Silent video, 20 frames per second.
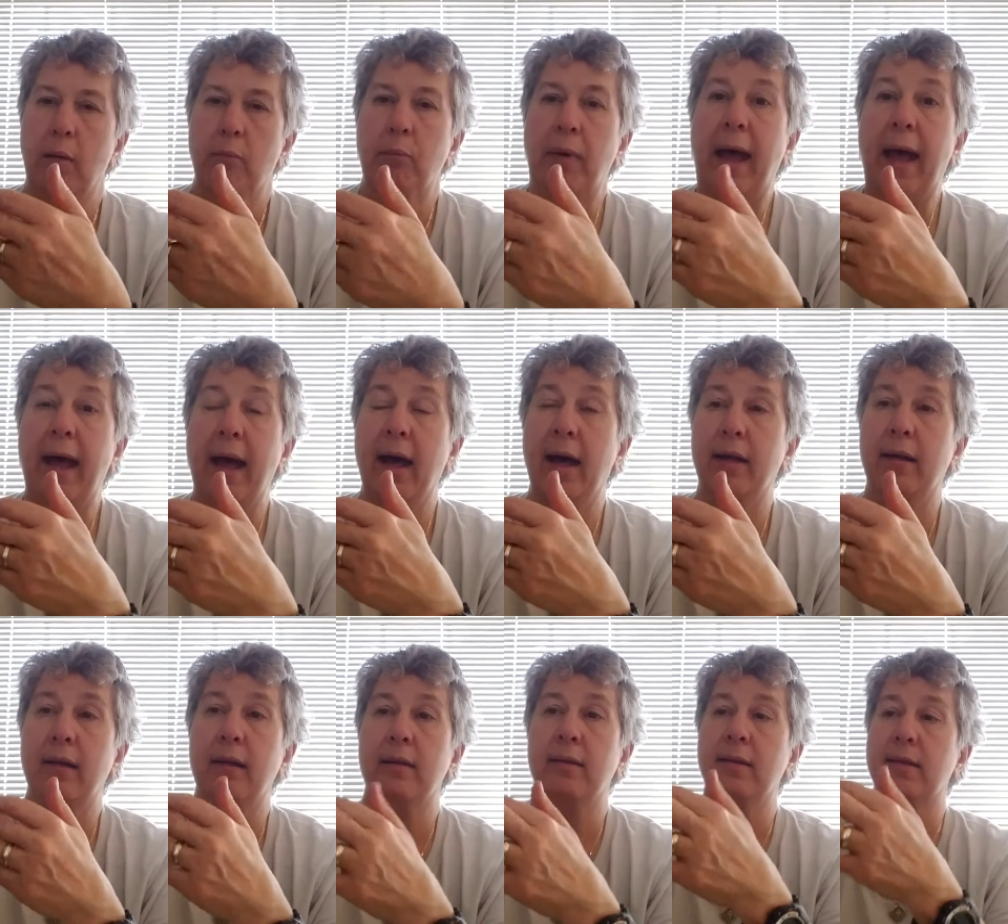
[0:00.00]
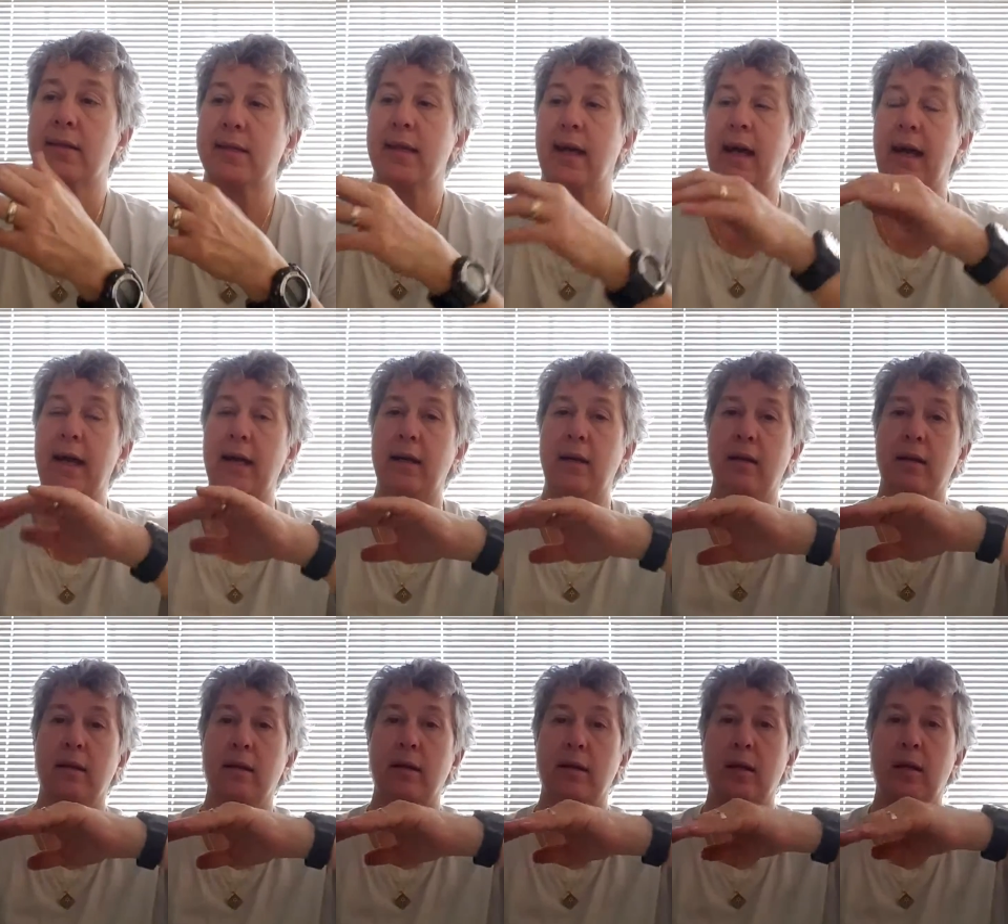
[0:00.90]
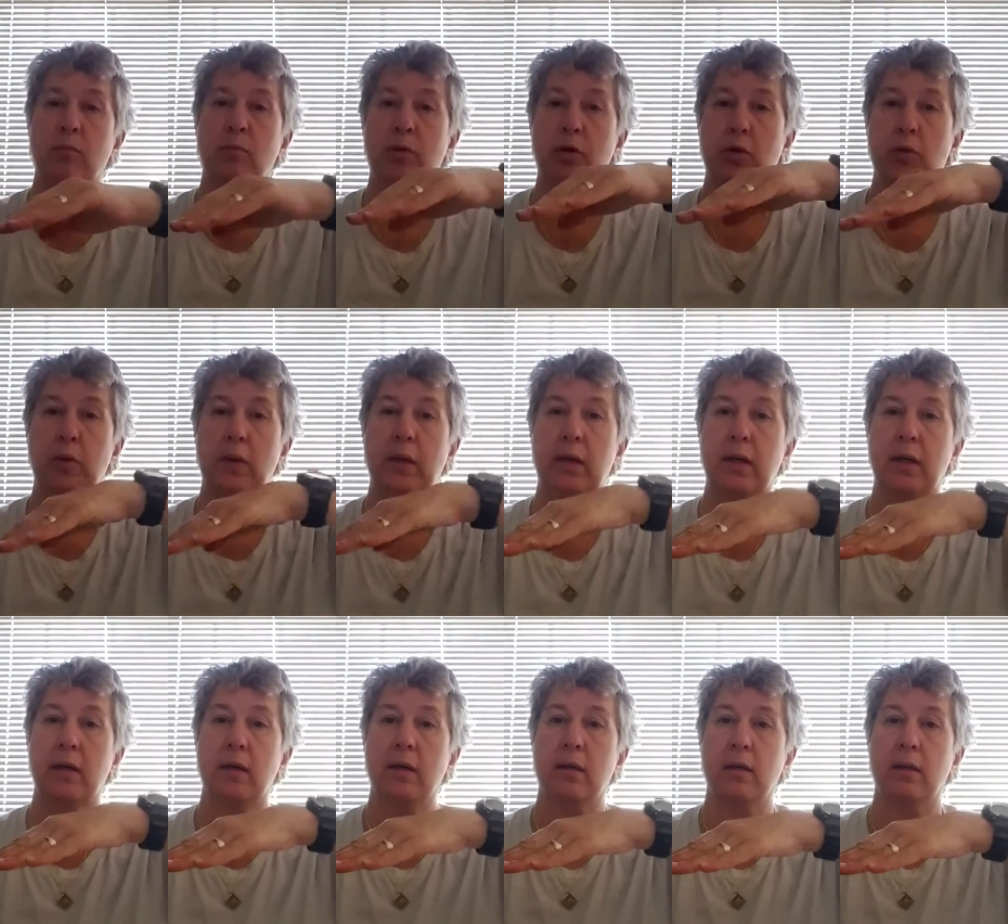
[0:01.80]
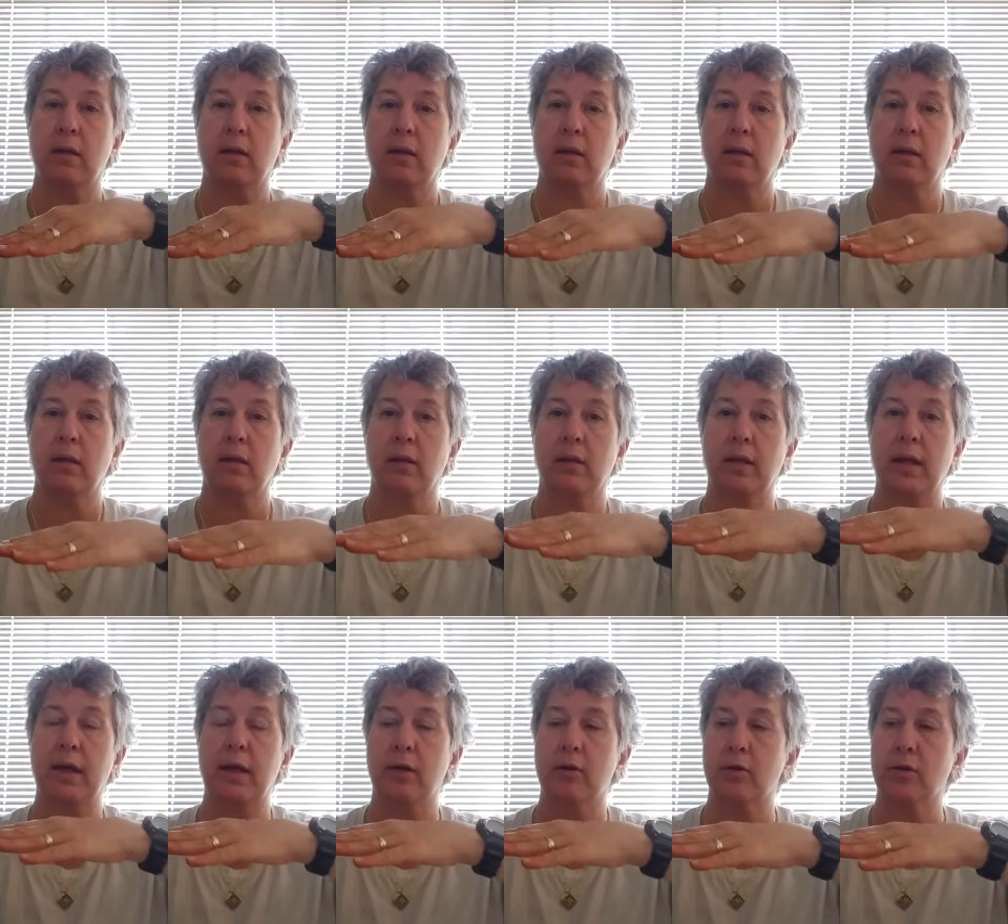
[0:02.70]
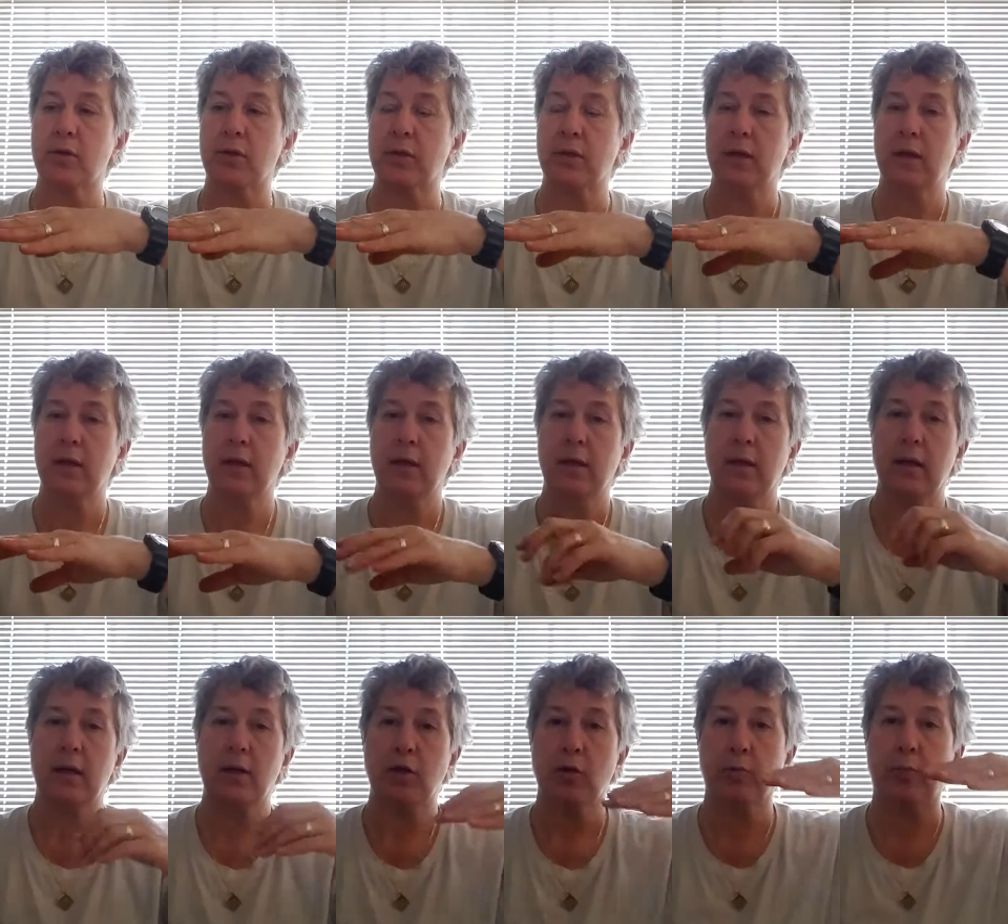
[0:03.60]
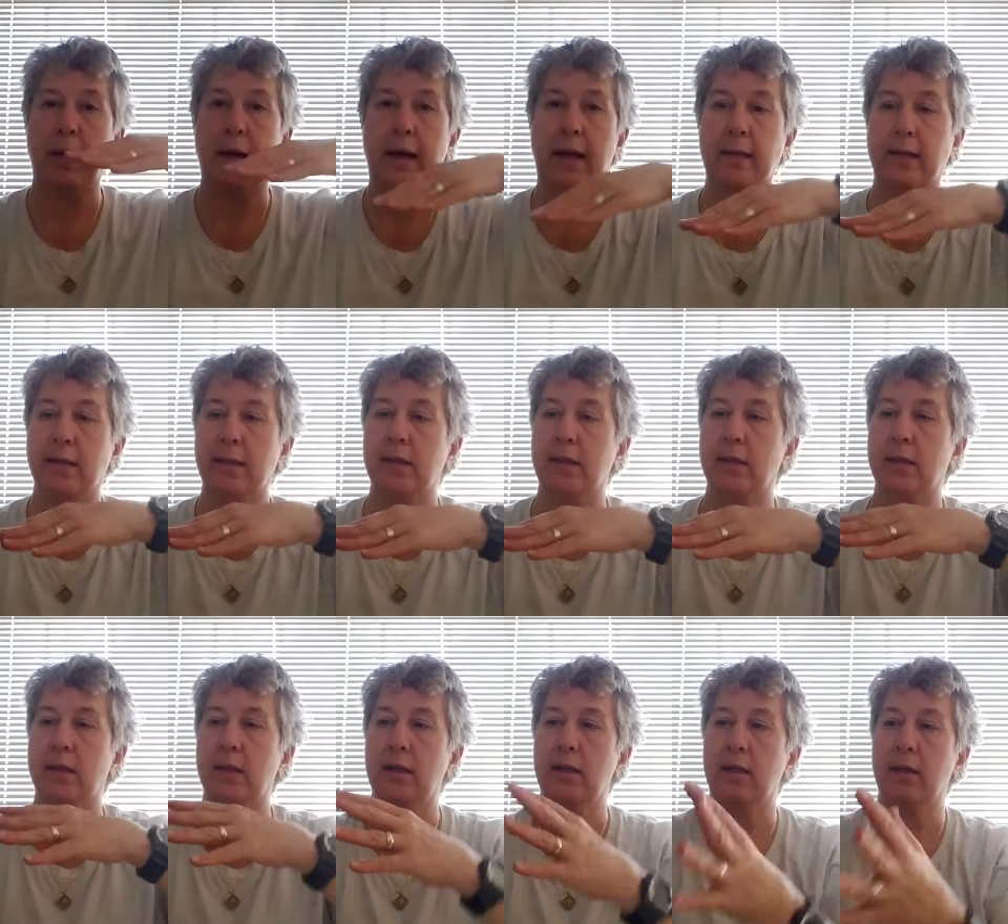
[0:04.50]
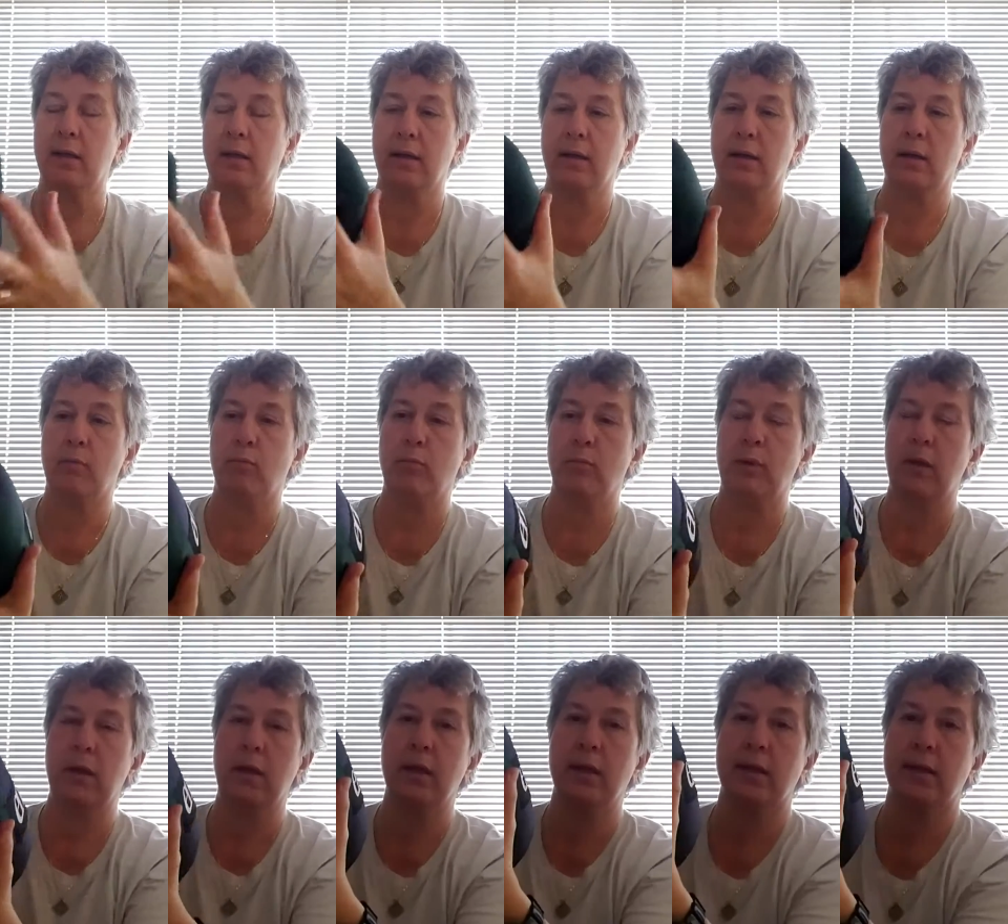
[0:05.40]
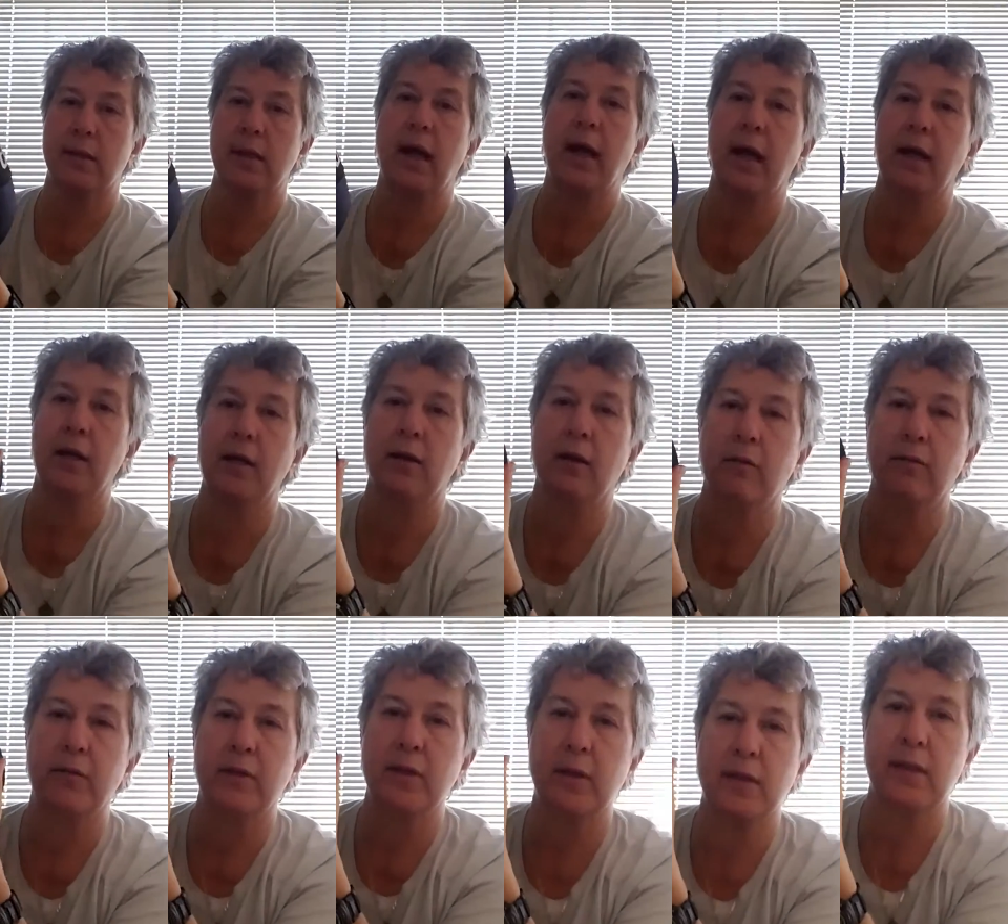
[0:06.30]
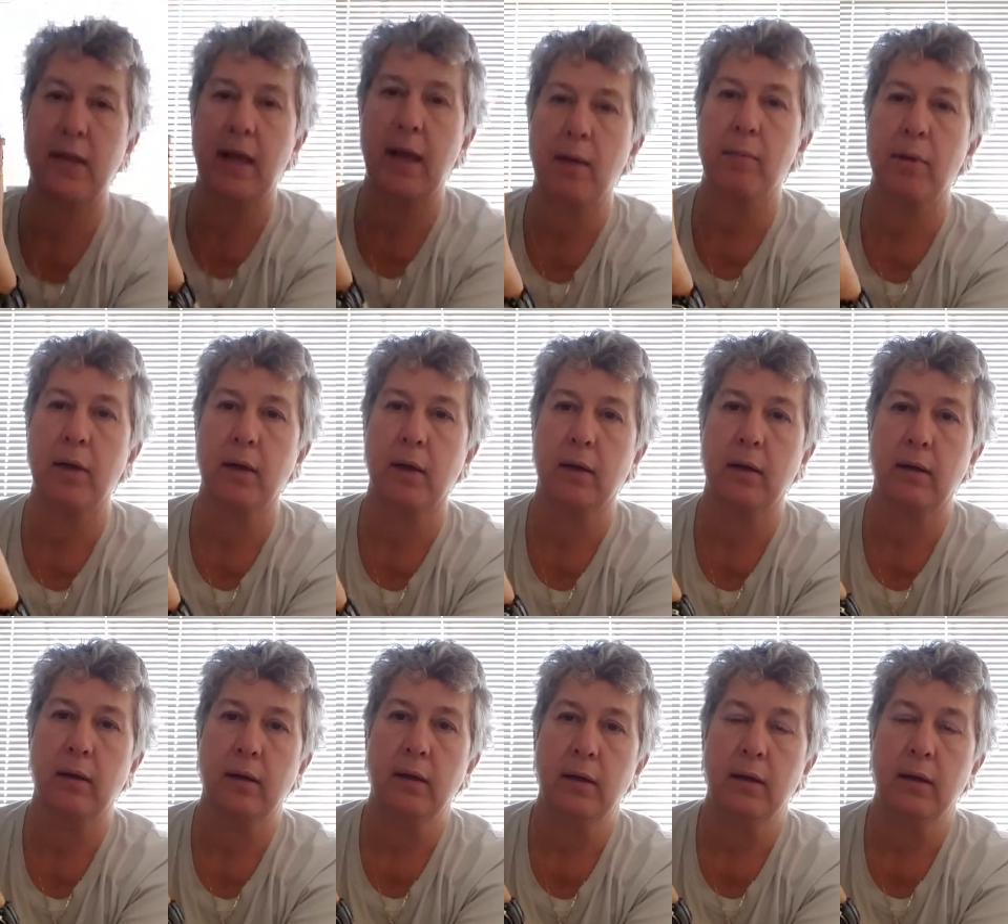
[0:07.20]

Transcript: pad inside, in between the layers, and your pad sits inside of this hammock.